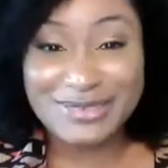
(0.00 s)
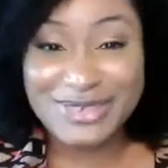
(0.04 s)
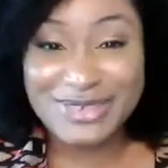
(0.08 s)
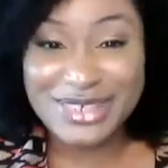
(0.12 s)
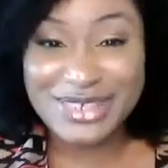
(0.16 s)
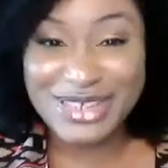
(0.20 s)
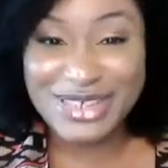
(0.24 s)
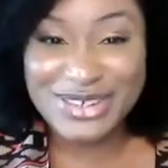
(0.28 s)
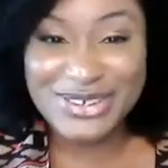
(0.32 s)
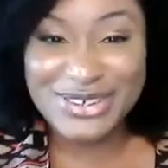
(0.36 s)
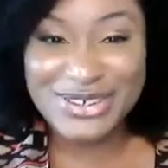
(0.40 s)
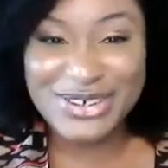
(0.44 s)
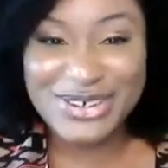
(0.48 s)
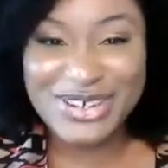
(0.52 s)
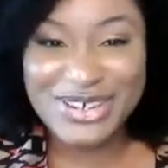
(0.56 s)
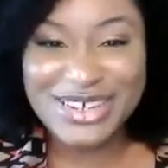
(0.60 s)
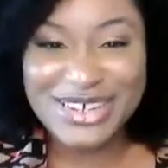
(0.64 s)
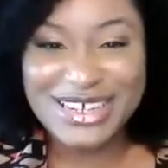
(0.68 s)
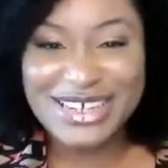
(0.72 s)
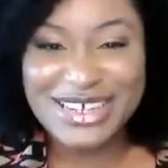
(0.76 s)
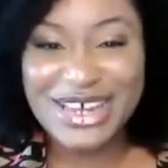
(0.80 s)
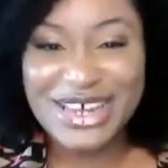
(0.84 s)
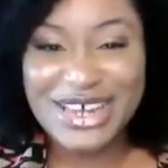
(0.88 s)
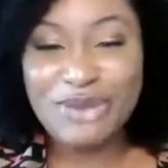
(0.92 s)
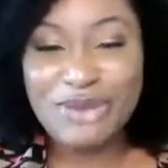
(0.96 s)
of
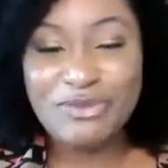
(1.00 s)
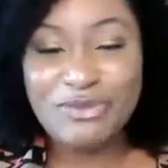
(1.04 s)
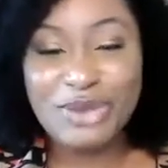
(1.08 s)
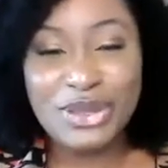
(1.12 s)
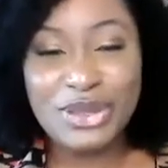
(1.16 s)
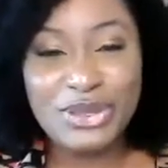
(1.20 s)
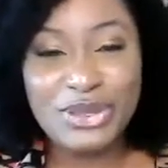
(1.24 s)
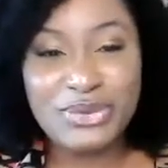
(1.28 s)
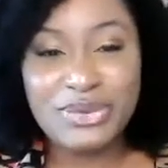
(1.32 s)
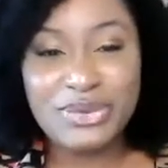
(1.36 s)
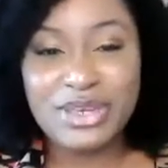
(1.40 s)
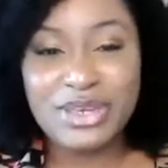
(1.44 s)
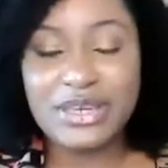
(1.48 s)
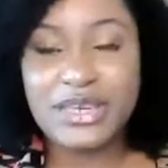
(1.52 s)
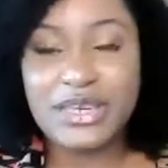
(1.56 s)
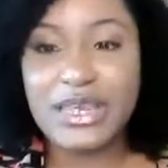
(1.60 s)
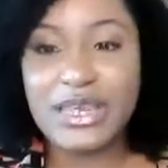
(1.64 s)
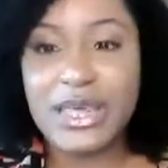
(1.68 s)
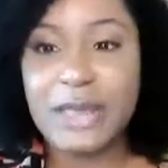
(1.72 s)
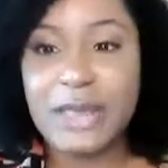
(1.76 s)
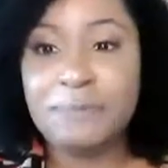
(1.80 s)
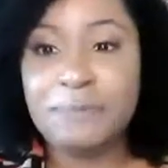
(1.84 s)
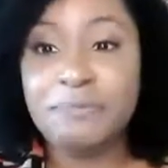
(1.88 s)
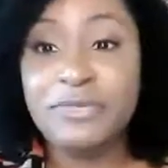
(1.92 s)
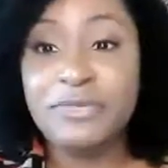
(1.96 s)
sisterhood where you can
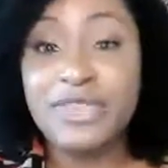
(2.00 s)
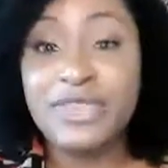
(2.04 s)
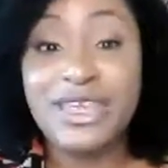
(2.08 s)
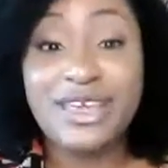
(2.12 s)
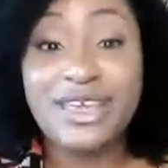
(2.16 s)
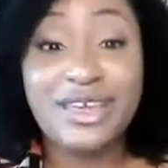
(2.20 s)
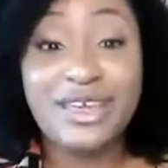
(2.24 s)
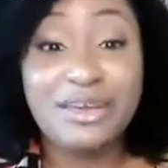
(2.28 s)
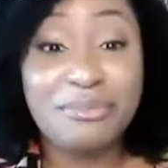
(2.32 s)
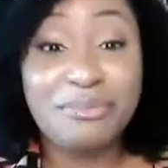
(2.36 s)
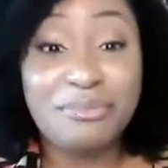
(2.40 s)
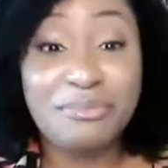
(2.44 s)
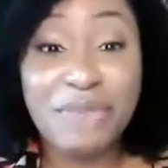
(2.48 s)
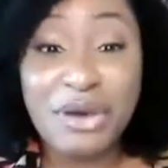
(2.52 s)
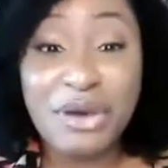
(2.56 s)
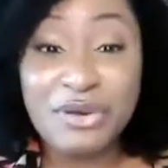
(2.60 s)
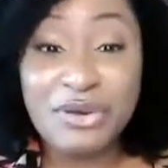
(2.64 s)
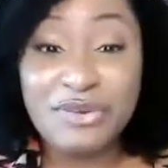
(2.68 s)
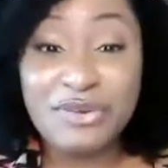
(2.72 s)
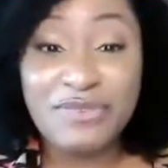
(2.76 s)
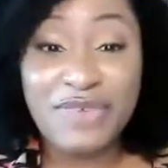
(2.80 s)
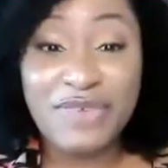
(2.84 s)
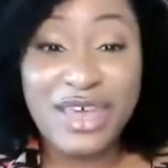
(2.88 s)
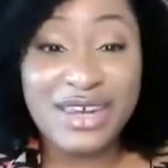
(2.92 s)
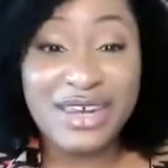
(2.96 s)
get
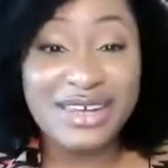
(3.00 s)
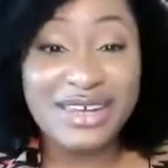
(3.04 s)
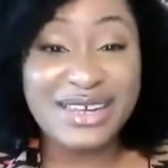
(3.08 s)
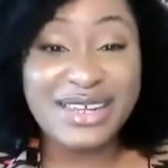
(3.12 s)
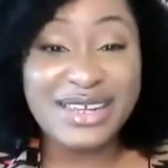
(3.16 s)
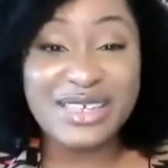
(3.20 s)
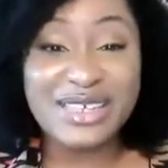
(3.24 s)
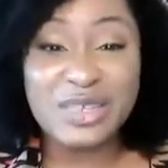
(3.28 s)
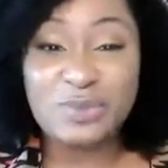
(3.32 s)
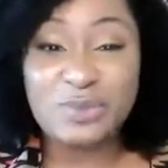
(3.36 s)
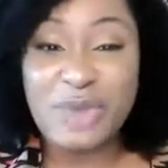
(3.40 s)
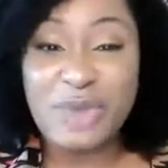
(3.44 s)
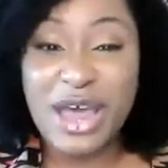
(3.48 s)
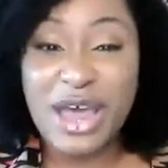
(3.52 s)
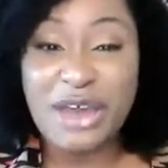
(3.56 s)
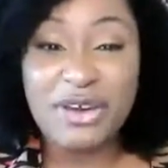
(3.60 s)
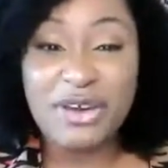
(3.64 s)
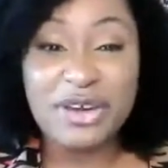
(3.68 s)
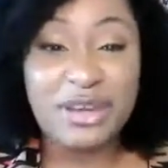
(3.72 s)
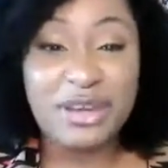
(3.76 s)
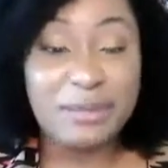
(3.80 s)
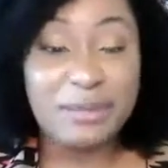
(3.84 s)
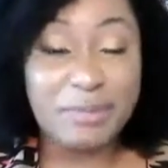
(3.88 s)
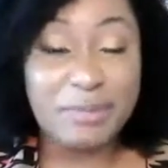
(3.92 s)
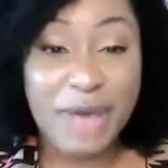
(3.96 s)
motivated,
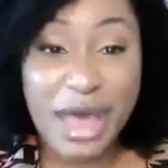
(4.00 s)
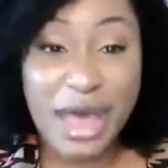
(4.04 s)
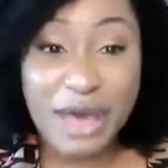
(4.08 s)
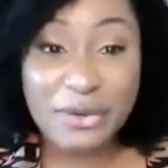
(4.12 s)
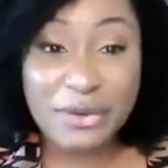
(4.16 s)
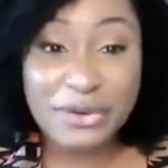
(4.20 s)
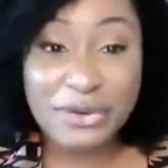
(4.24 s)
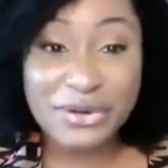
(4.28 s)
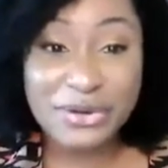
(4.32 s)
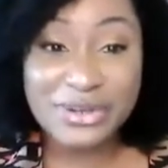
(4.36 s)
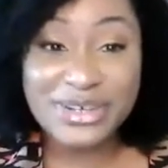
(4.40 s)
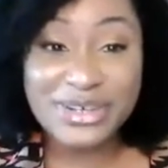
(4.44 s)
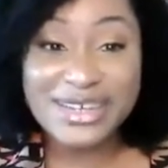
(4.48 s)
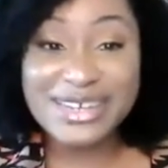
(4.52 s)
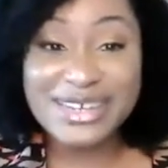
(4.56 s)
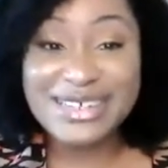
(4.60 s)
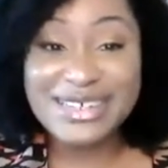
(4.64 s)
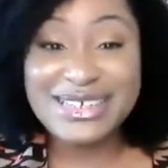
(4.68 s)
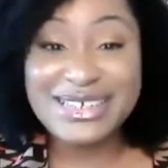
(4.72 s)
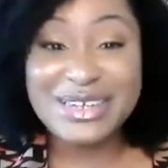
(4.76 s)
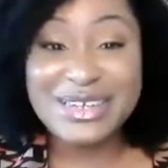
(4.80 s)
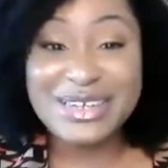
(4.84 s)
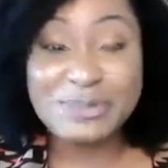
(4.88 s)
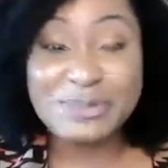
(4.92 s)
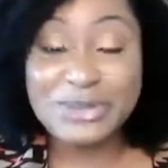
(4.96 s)
inspired, empowered,
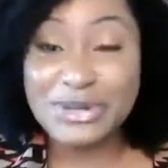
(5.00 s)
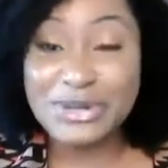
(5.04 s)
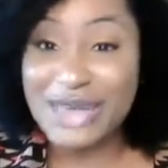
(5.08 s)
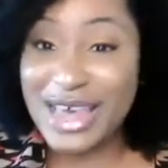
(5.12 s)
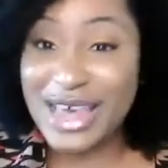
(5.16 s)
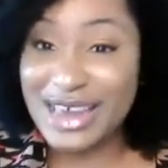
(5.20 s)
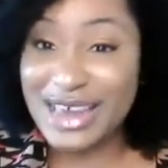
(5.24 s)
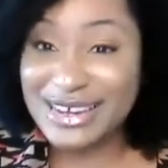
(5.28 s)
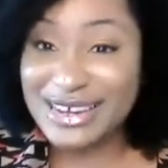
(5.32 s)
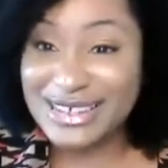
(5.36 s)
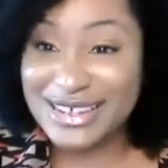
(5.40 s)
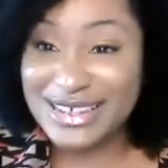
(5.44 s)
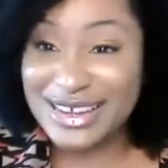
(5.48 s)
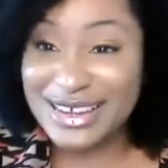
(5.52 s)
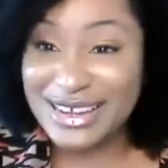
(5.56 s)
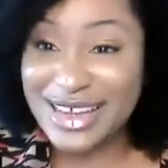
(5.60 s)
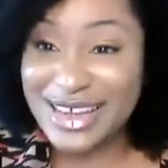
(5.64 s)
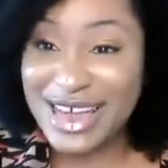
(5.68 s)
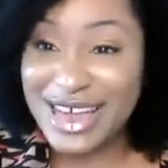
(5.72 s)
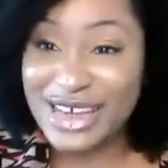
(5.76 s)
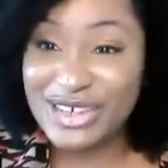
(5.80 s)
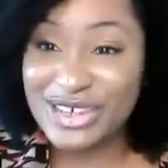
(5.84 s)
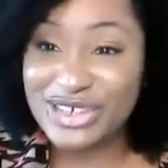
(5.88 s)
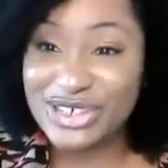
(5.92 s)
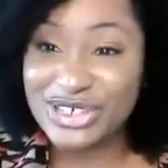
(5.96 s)
tips on how to take
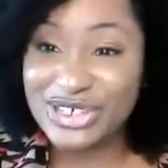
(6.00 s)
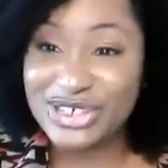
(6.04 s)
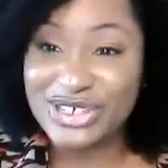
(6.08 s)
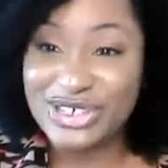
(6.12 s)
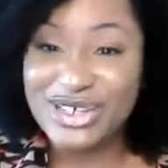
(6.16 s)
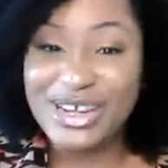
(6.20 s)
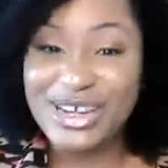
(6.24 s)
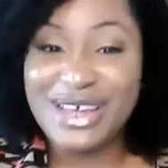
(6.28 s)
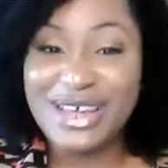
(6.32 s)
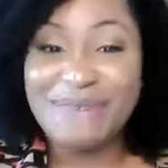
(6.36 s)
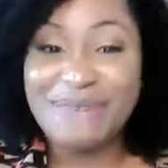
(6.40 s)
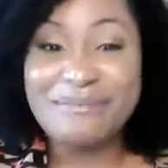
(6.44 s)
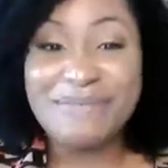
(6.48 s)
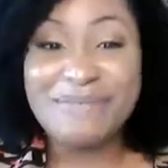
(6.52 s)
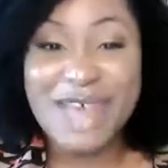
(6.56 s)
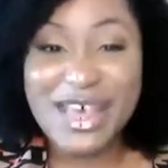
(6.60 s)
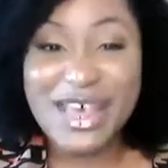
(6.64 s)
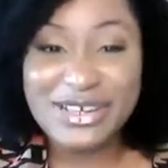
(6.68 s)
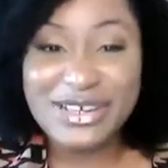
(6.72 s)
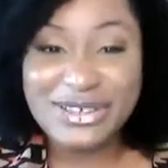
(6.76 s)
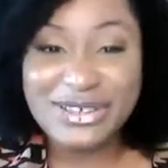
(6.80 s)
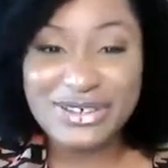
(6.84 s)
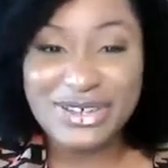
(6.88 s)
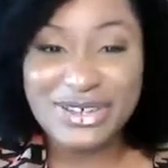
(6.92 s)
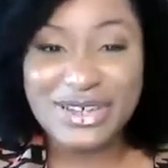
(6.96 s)
action,
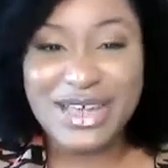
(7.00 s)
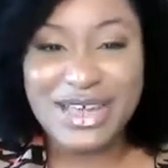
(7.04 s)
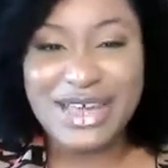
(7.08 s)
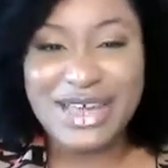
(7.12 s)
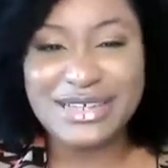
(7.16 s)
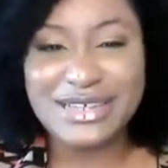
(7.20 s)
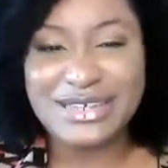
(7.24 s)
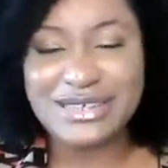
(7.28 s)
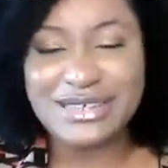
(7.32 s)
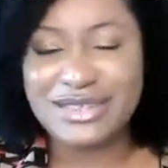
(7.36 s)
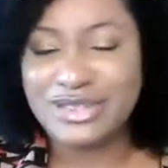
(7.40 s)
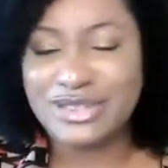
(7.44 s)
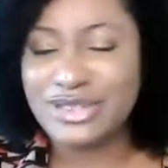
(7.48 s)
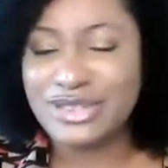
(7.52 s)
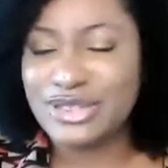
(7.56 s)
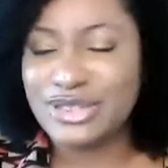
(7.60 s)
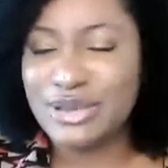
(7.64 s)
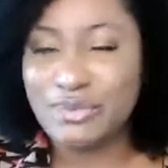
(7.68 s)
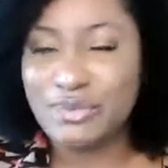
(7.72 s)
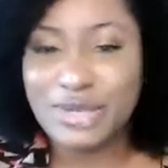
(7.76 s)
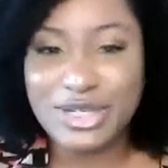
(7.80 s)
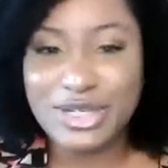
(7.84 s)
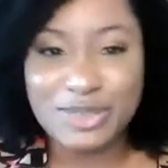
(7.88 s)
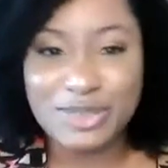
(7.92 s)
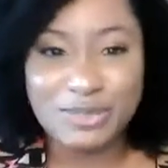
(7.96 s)
master classes, and so
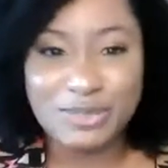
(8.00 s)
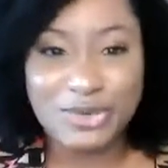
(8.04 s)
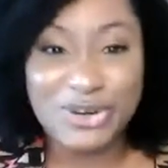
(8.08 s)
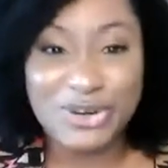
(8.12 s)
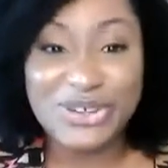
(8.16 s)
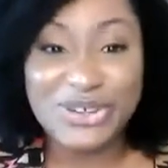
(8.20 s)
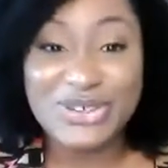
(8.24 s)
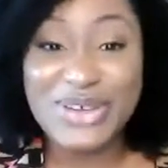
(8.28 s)
much more.